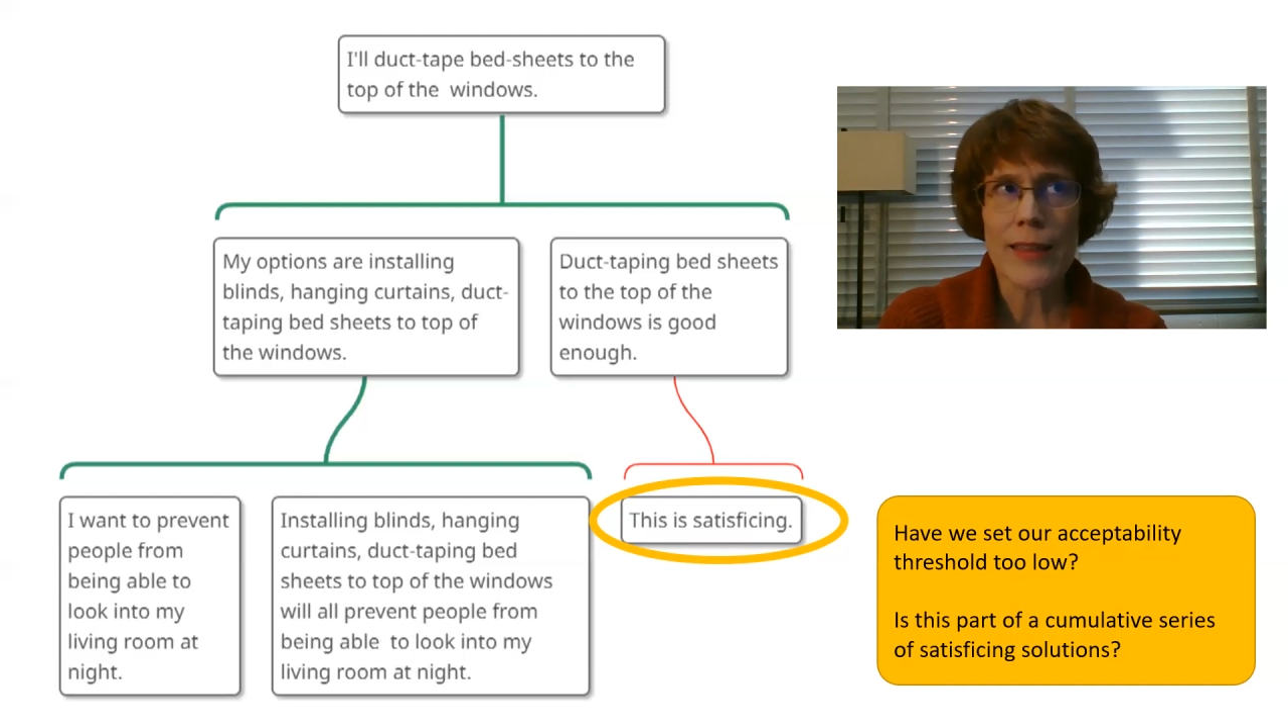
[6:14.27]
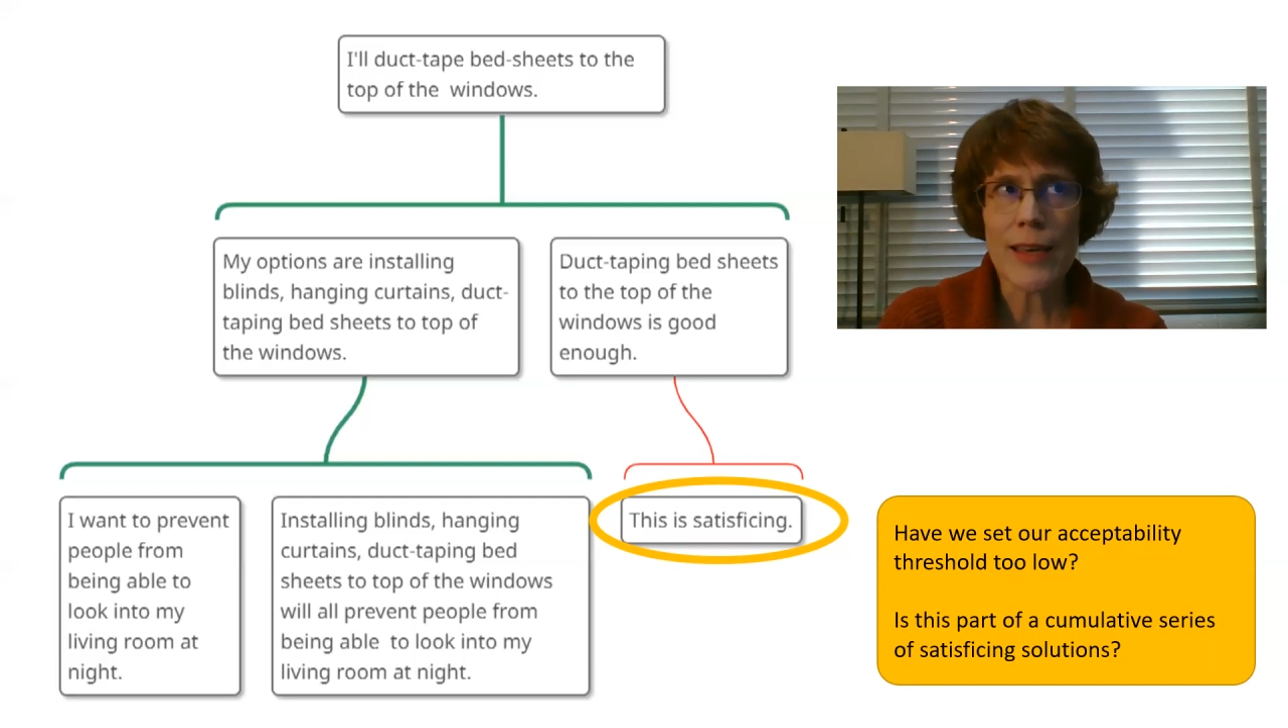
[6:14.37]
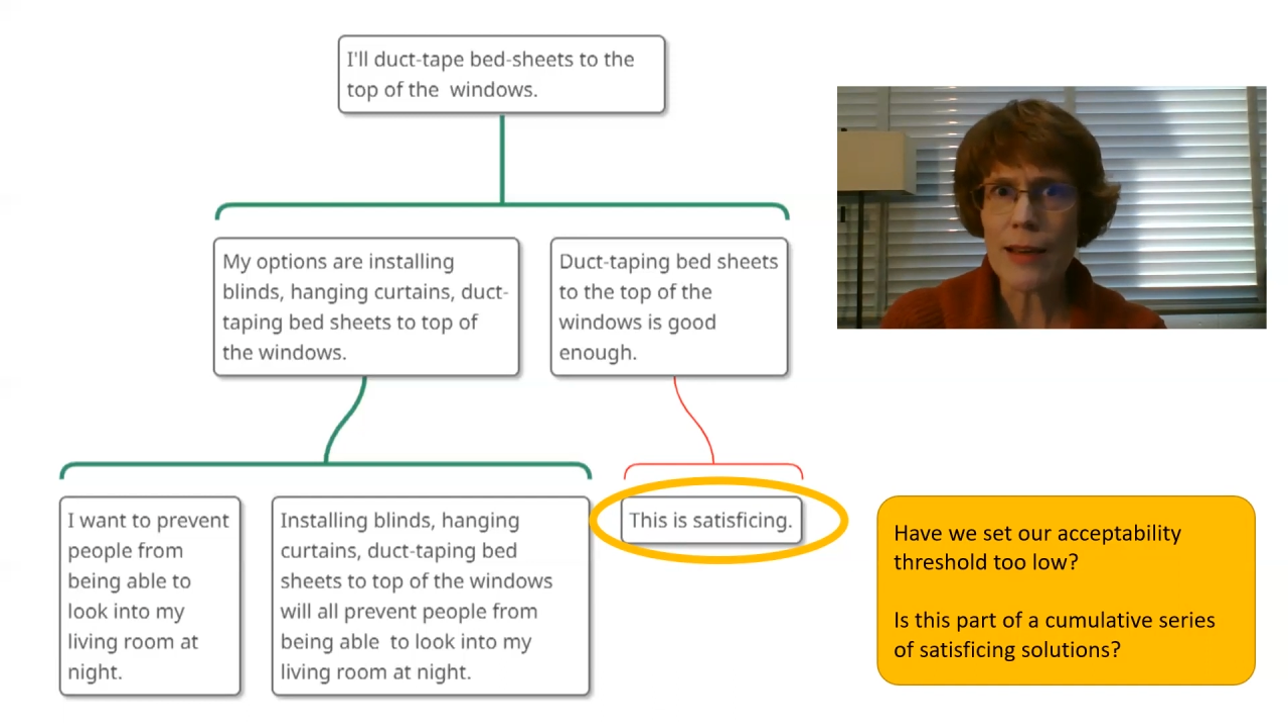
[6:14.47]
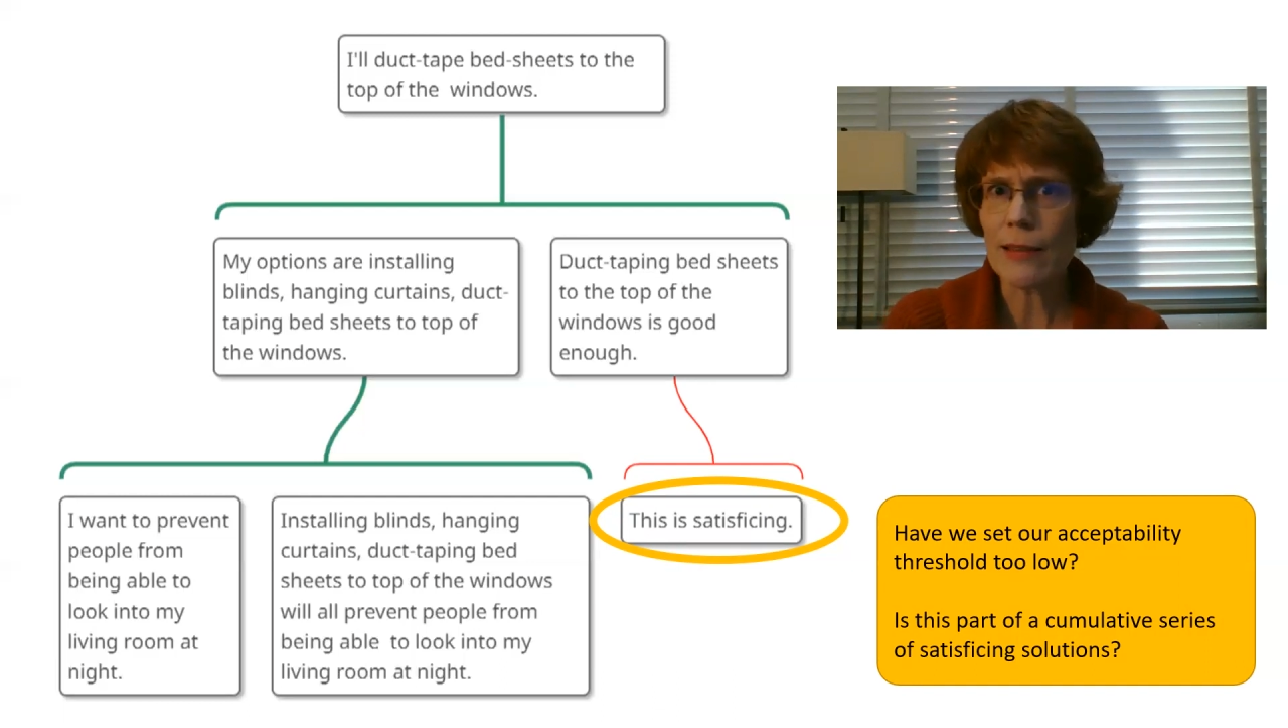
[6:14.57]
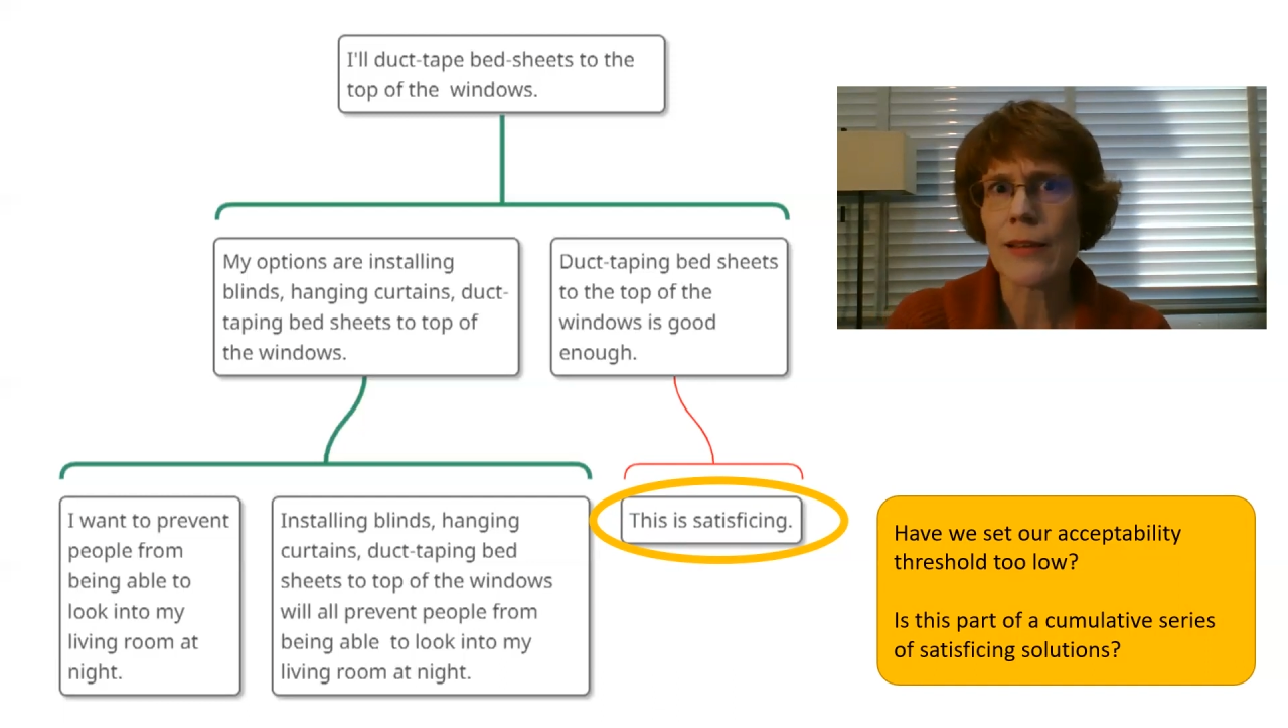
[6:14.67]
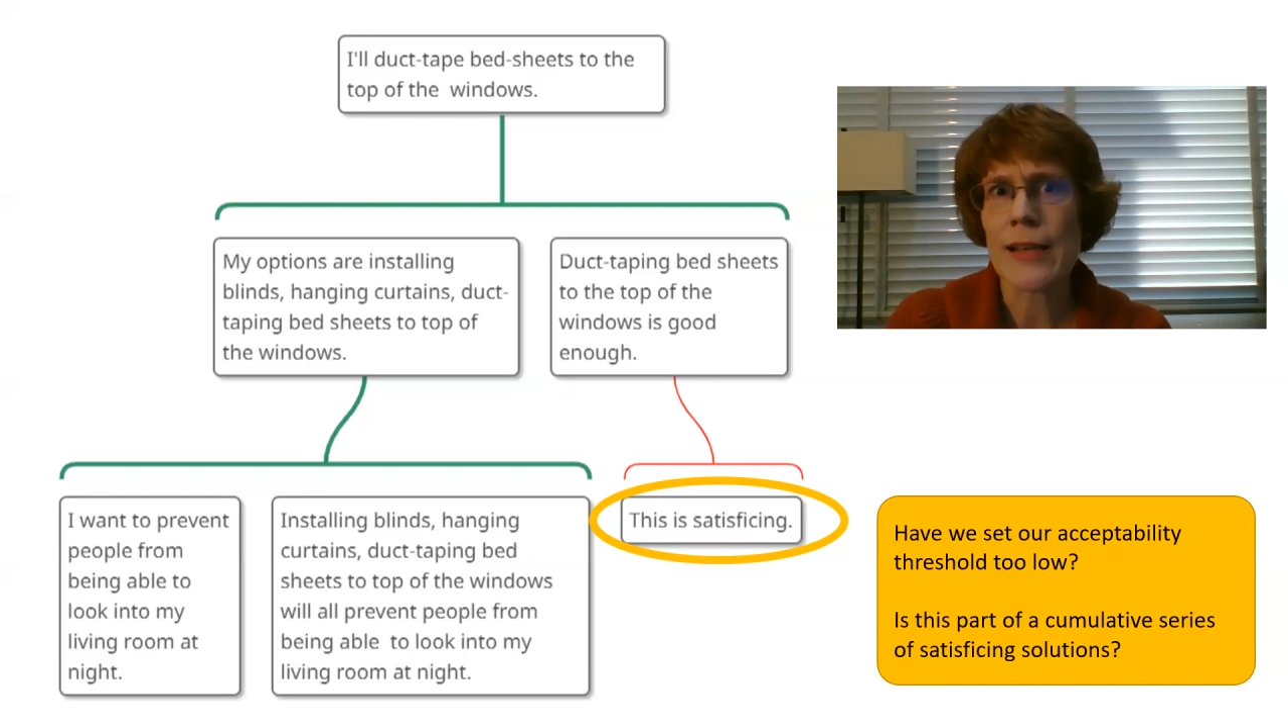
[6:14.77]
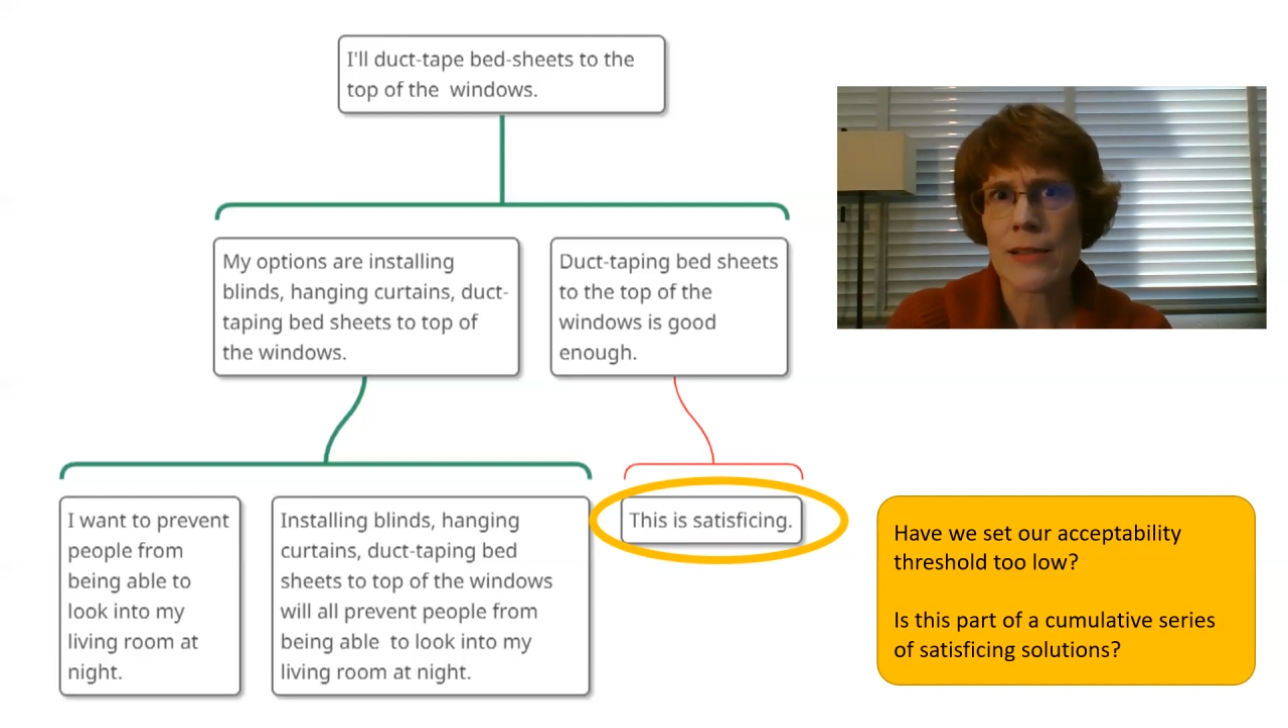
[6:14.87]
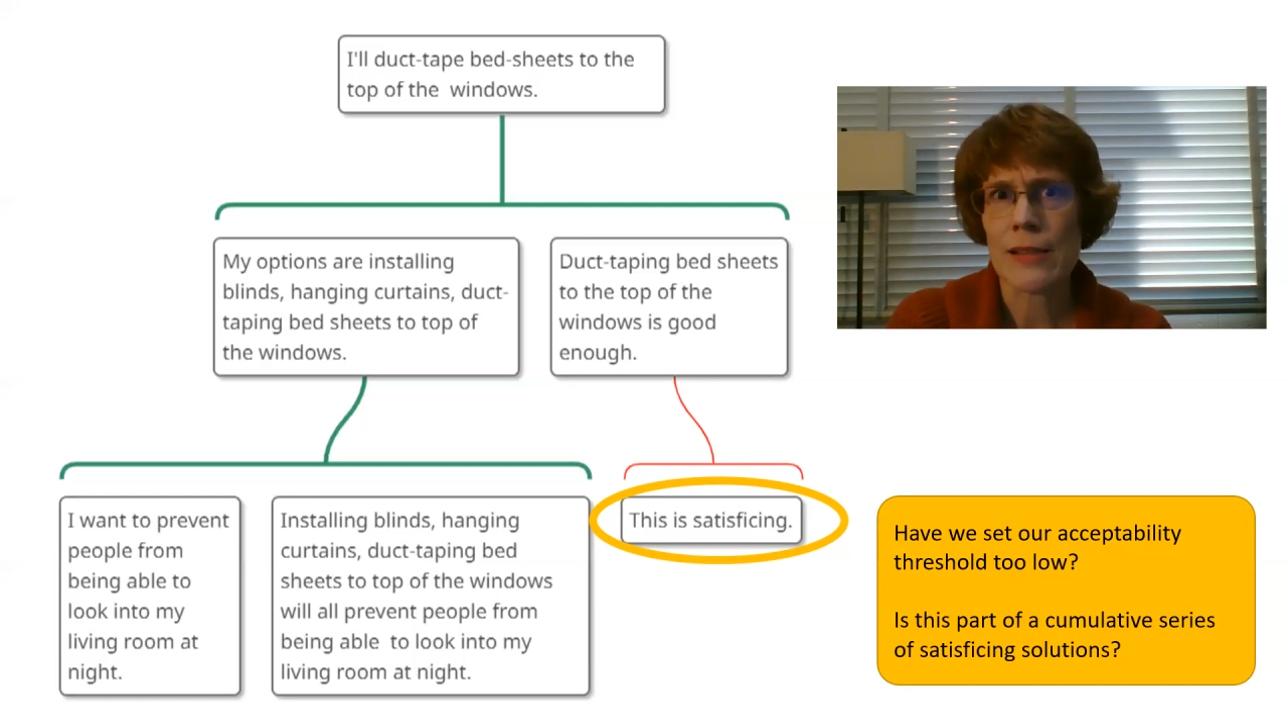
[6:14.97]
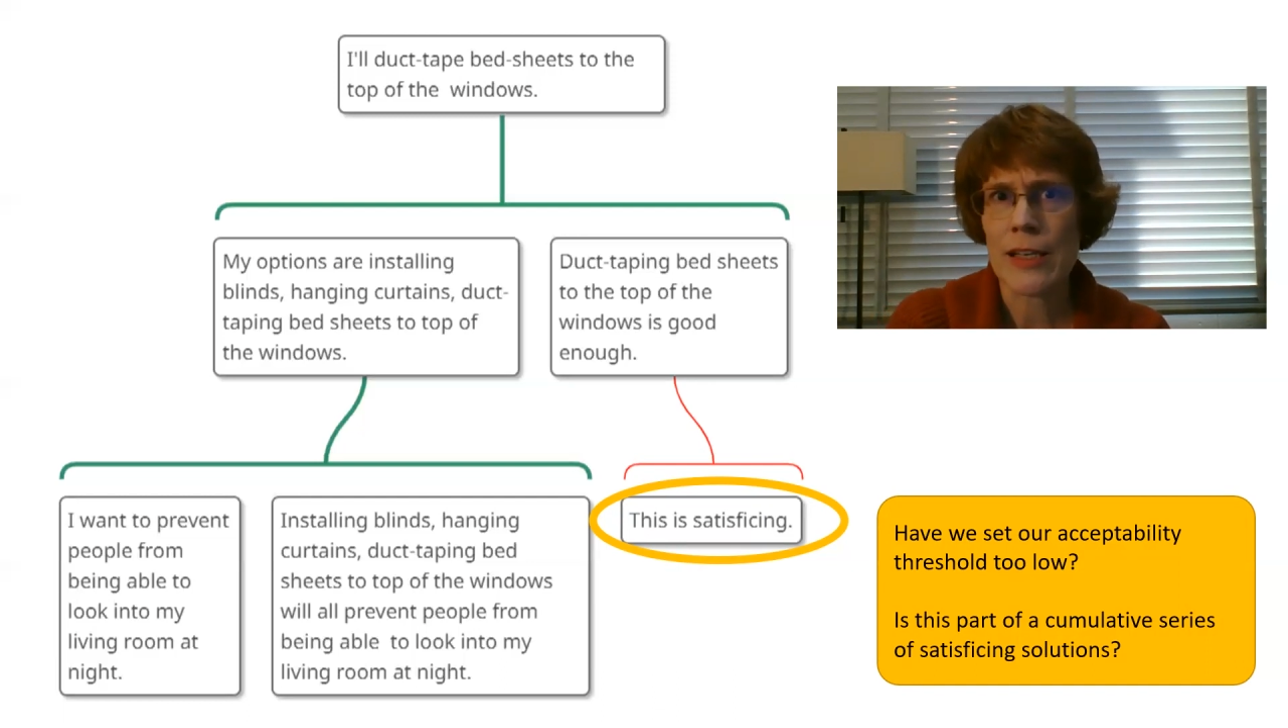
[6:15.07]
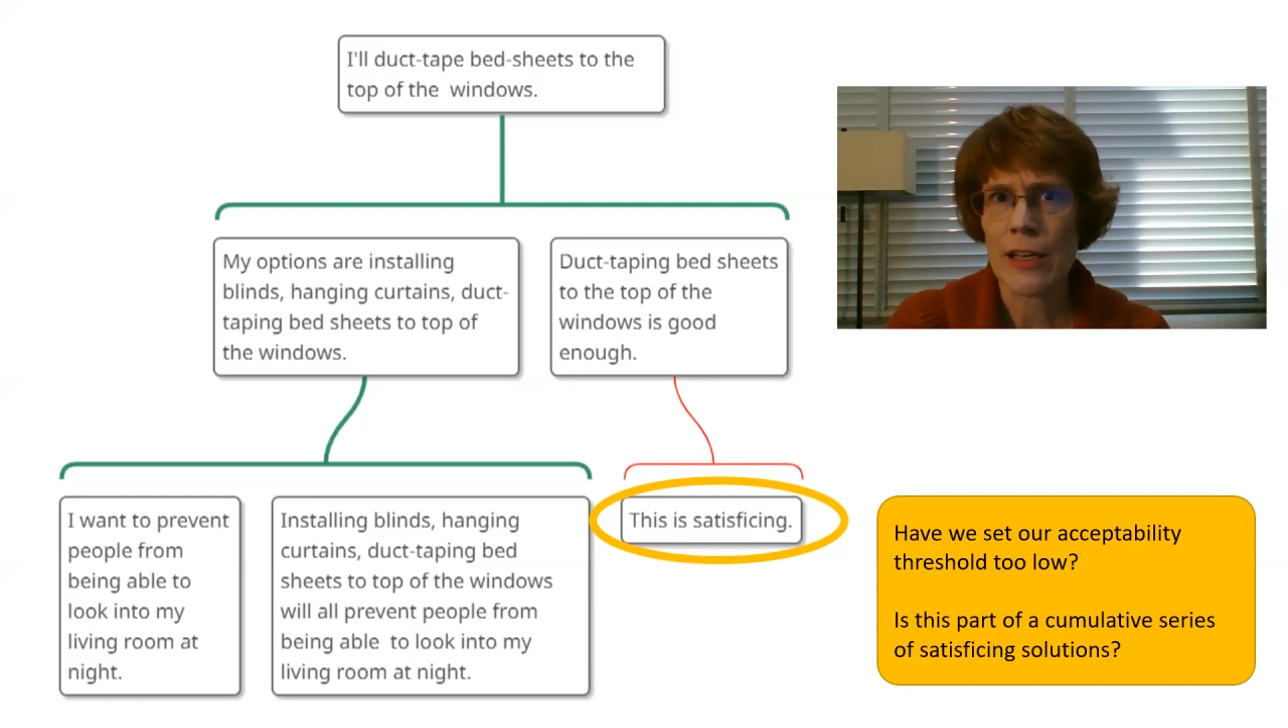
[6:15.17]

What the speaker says: think the lesson